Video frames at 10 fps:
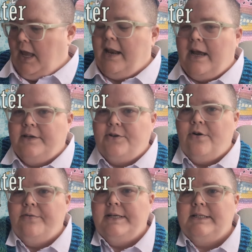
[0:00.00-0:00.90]
And as
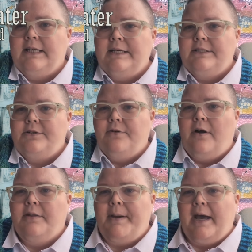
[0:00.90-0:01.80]
always, links to
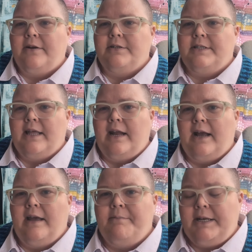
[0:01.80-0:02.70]
all the patterns
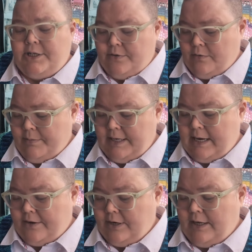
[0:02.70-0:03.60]
that I mention will be
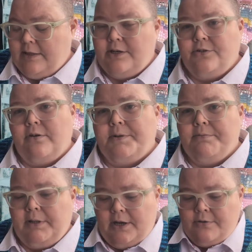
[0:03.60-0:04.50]
down in the
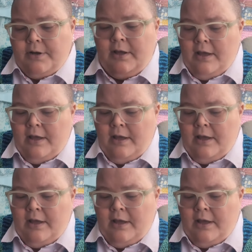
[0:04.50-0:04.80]
description below.